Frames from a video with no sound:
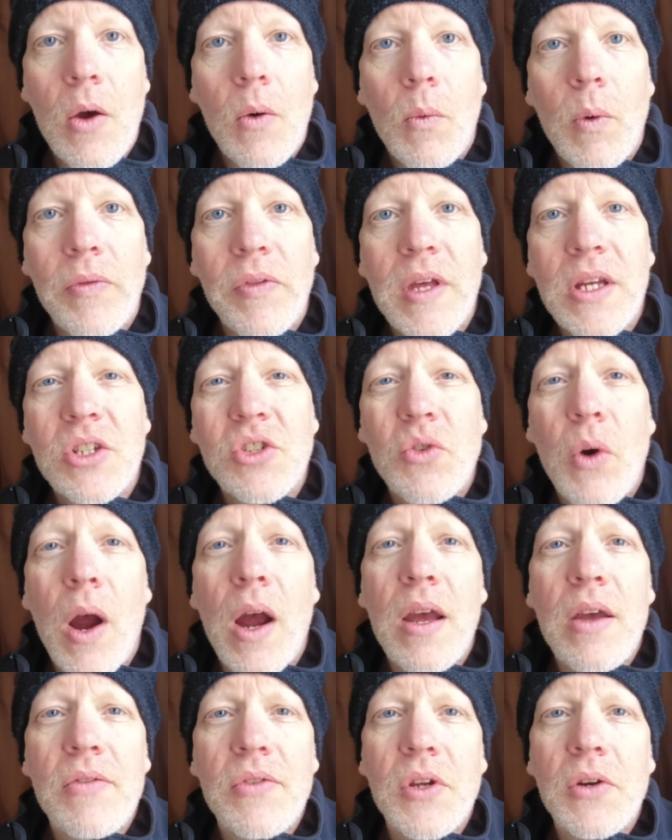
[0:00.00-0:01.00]
when they
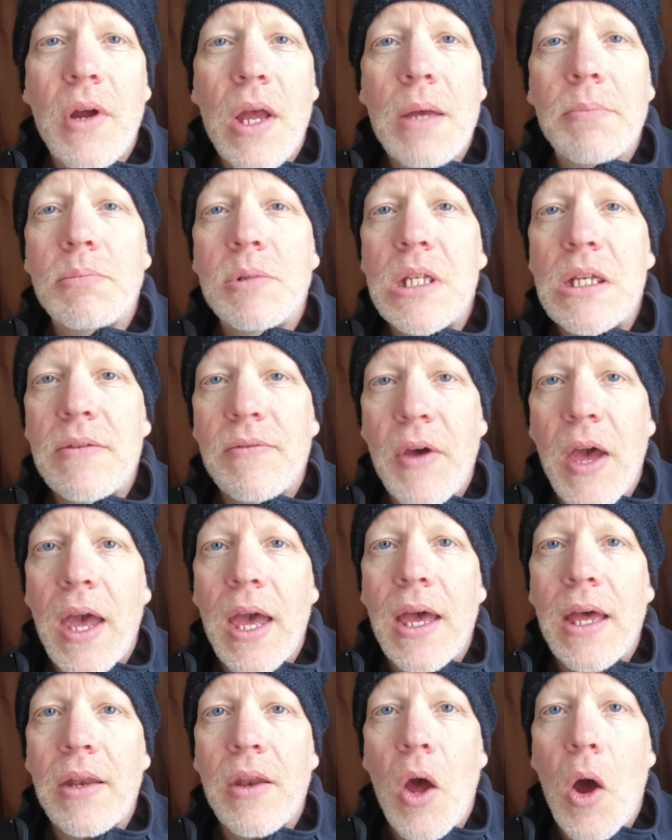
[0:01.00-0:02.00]
drive their empty
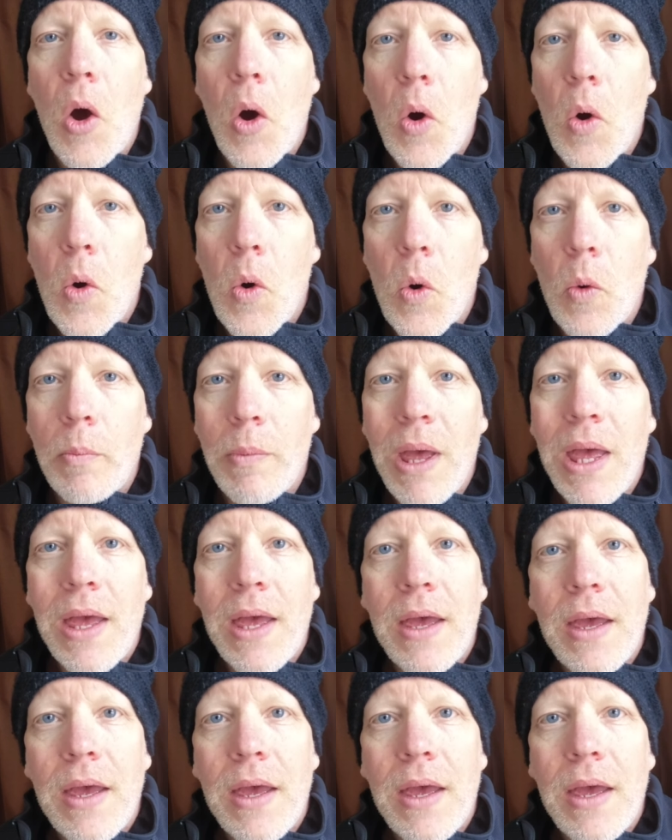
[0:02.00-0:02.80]
van home